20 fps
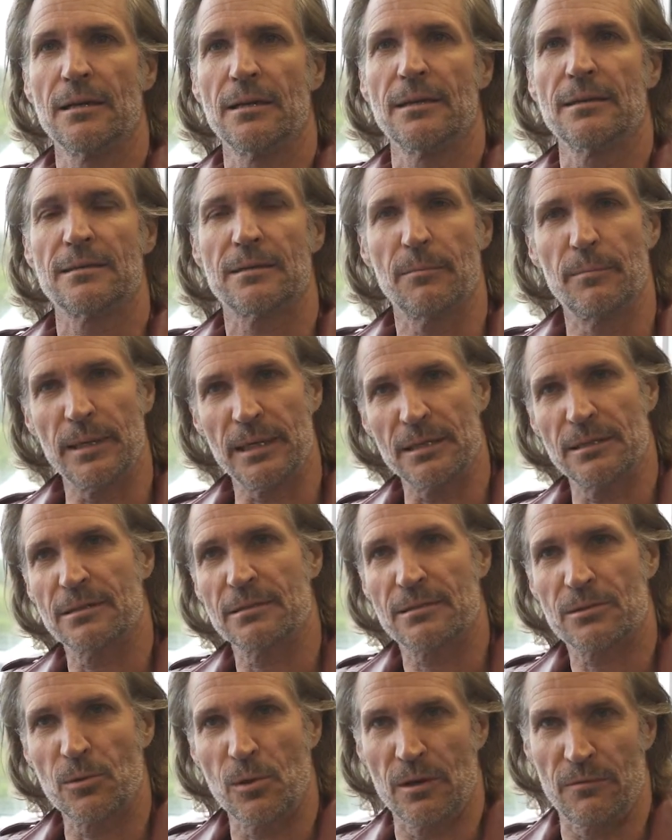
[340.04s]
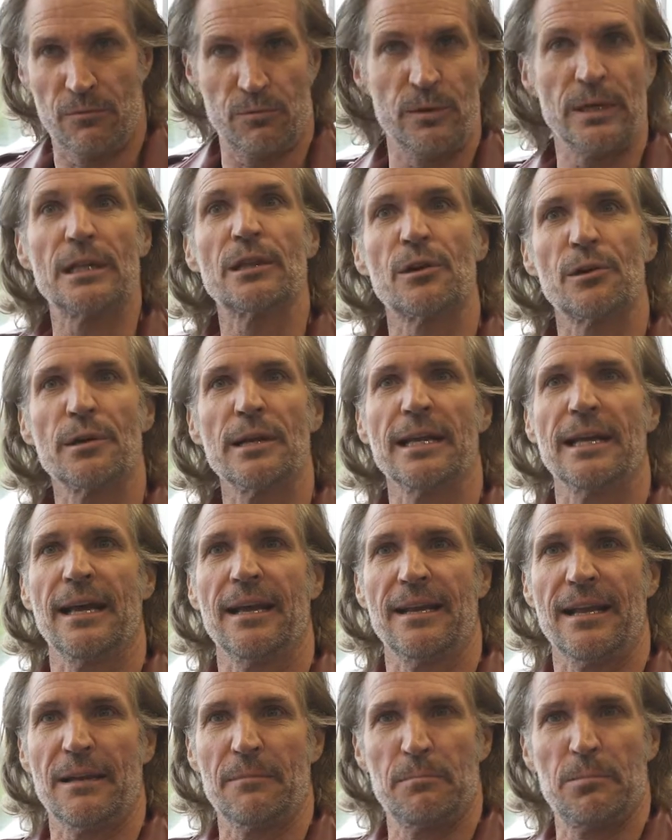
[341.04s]
to be sort of relearning
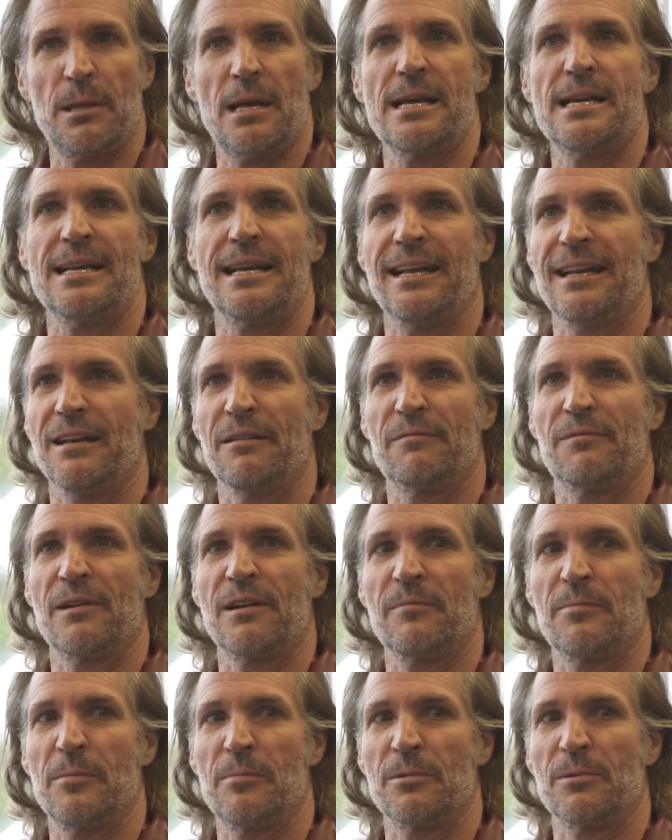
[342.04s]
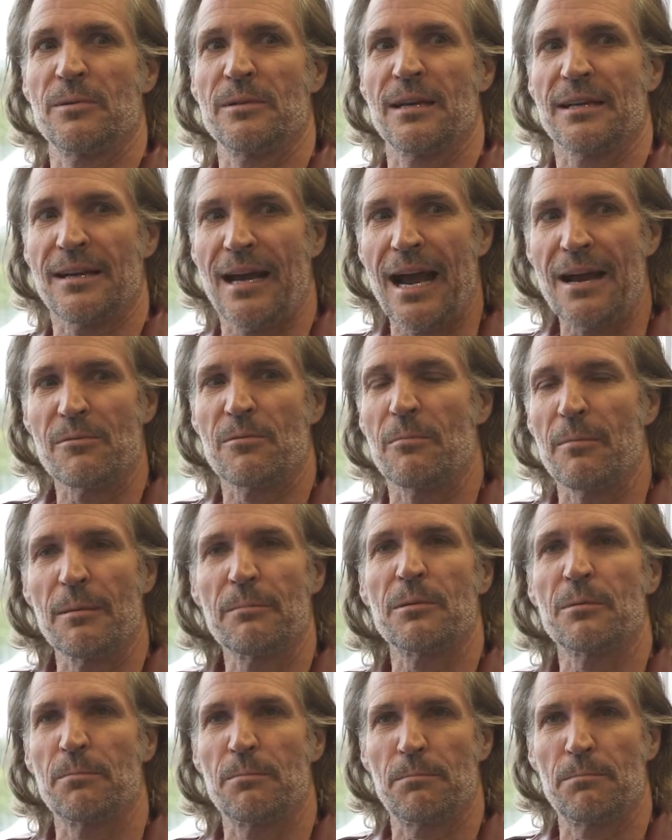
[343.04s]
it and playing it in front of people going like, I
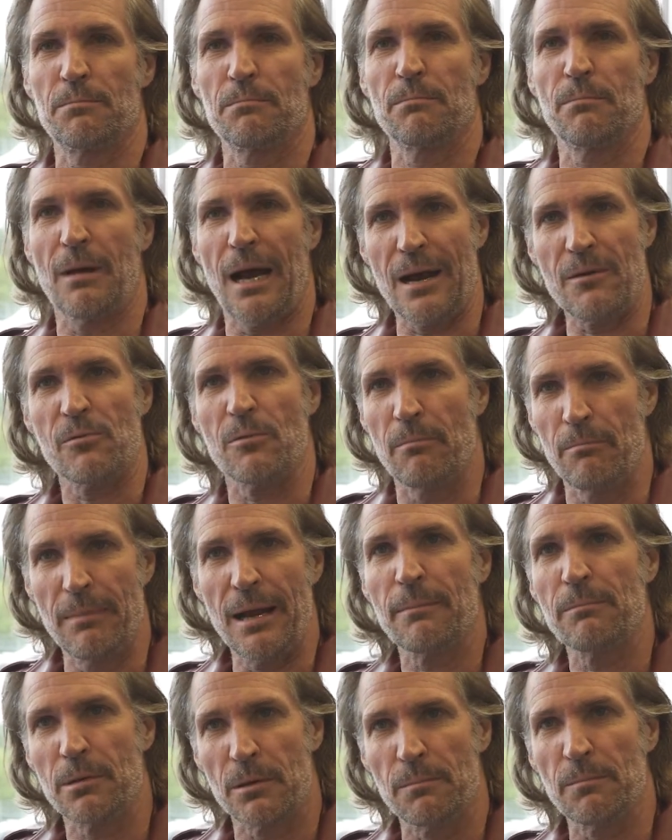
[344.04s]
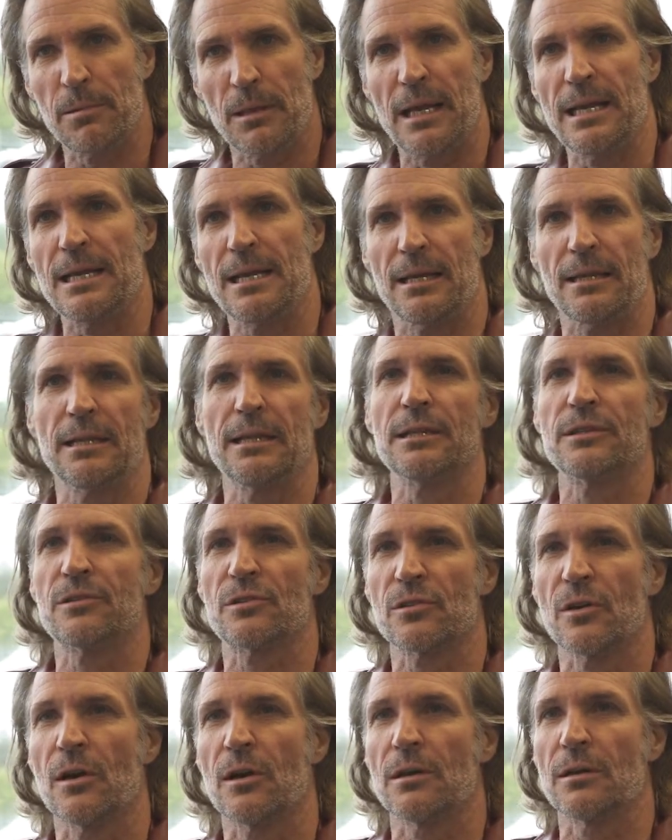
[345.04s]
remember playing these
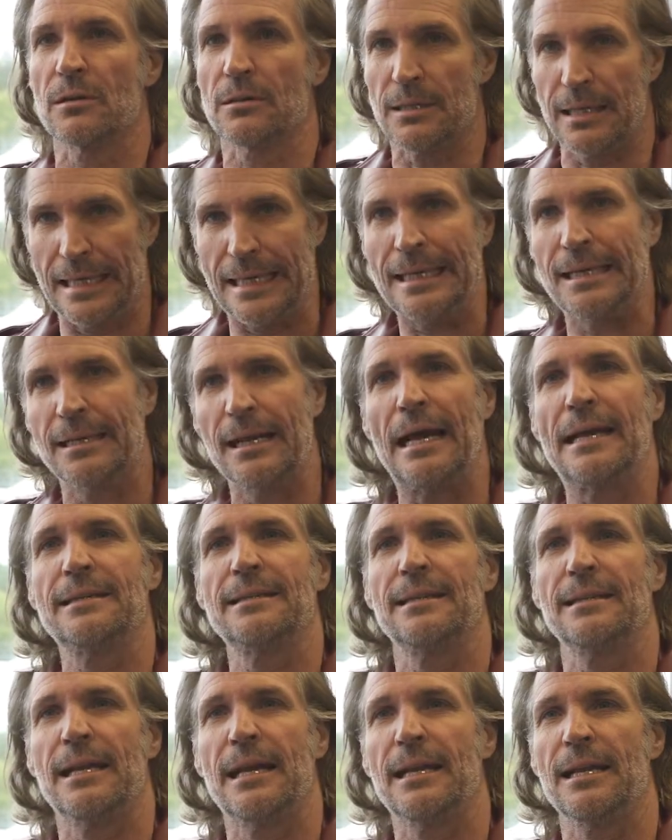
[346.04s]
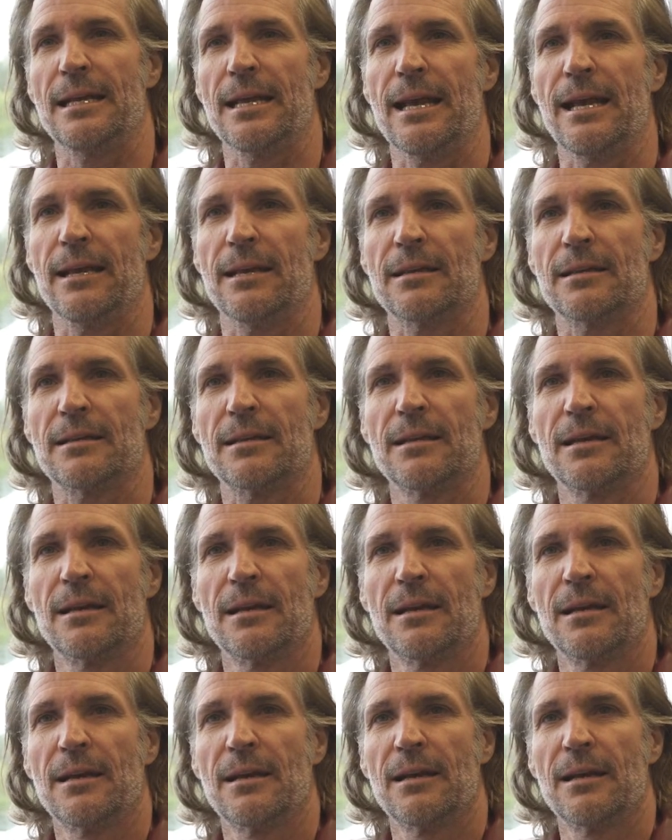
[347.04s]
songs in 1988
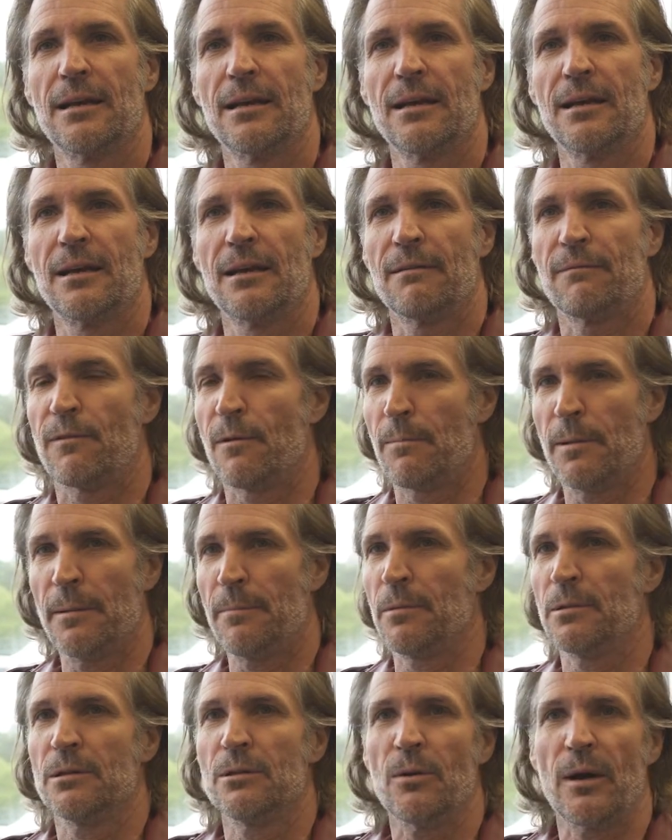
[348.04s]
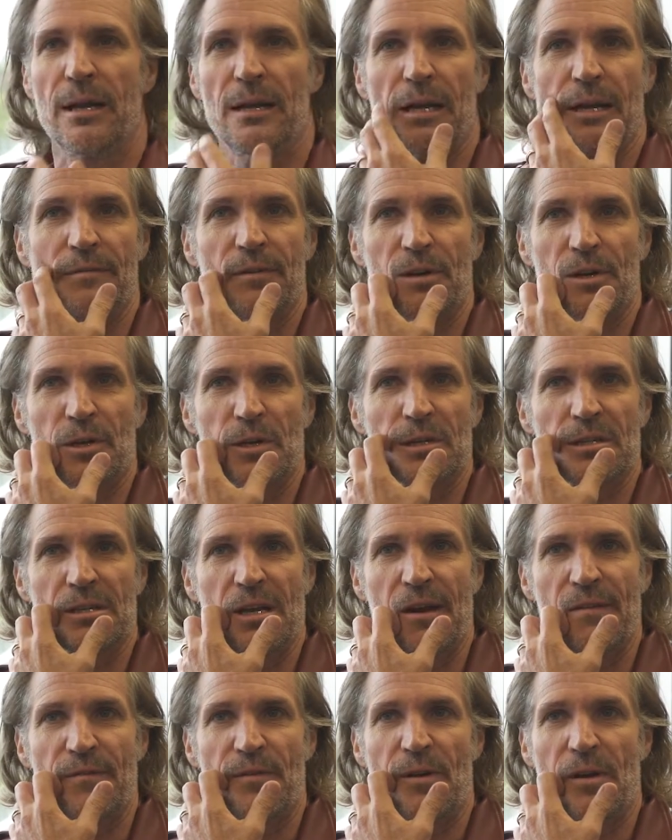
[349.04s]
for people who had never heard
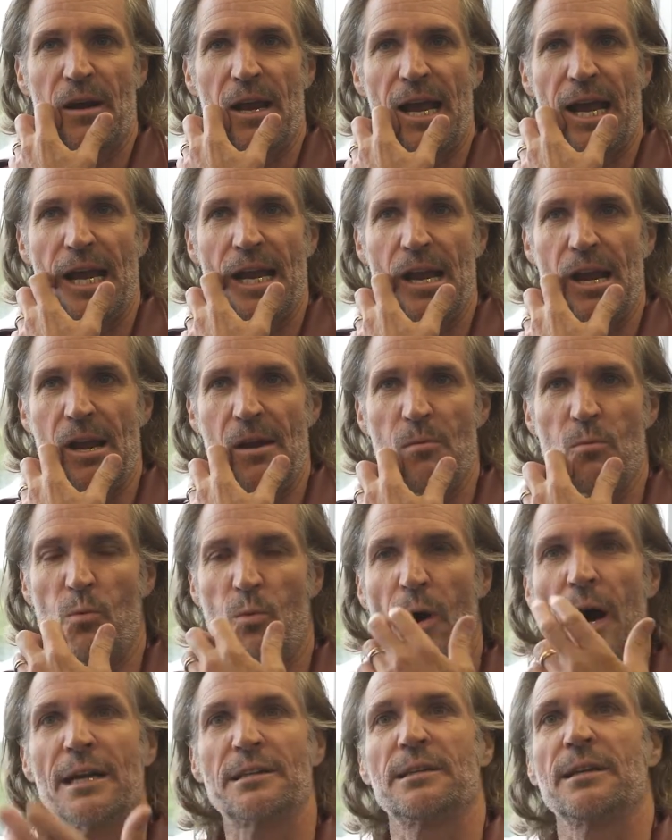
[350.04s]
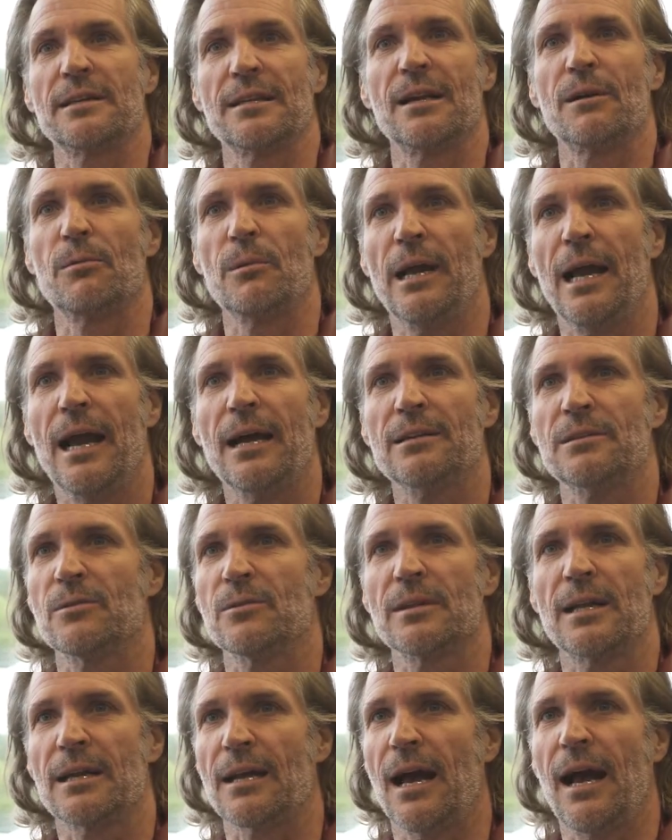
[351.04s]
Suffer and watching their reaction
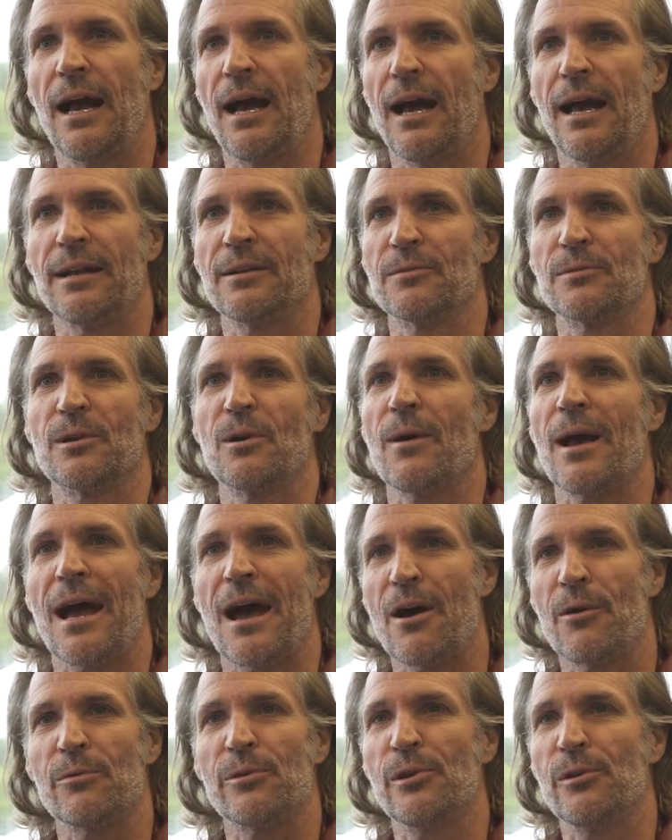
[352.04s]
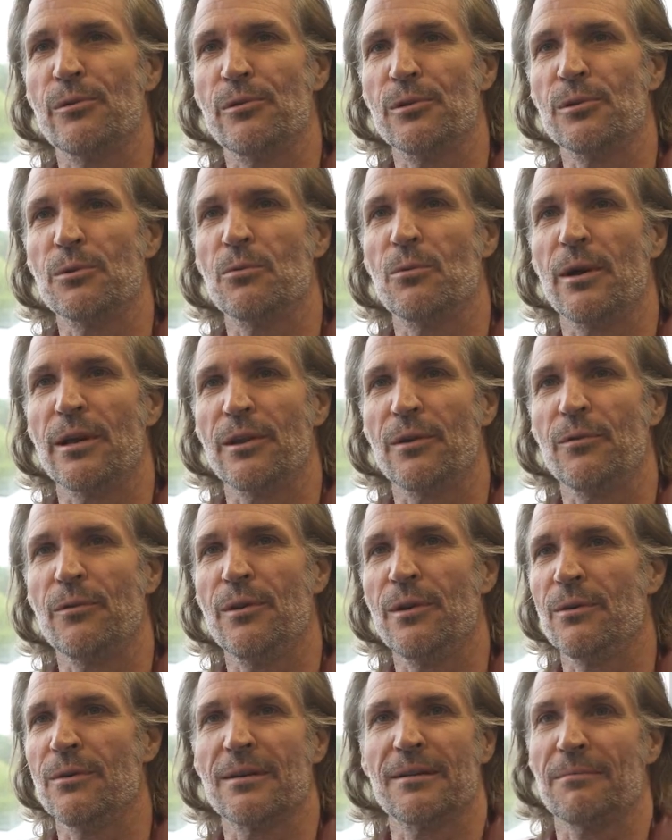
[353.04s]
going like, I don't know how you do what you
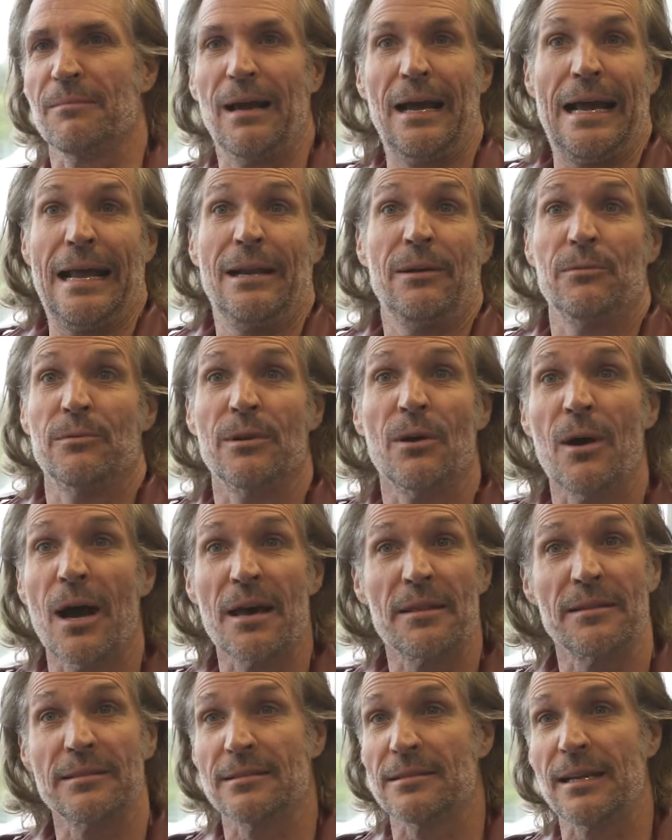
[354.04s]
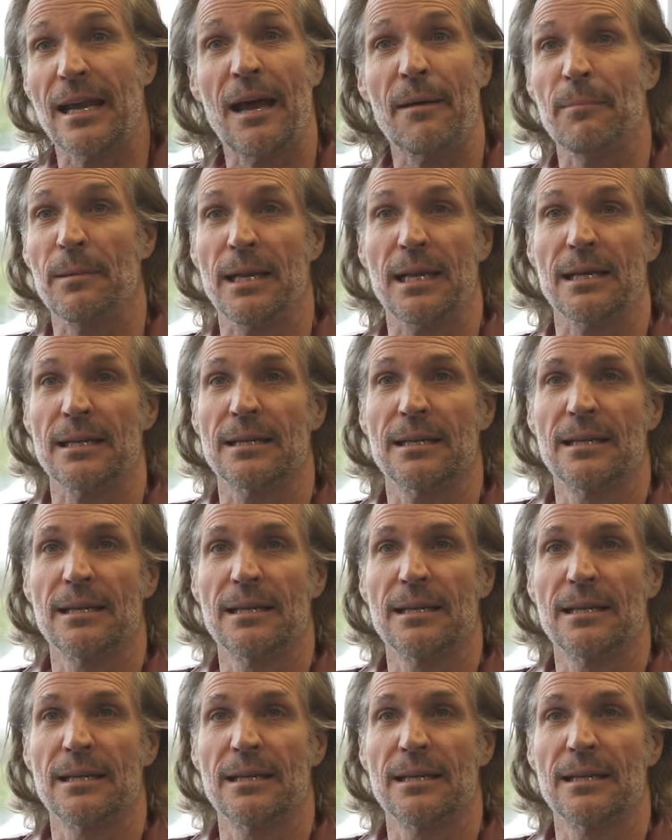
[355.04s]
do, and I don't know how this is happening.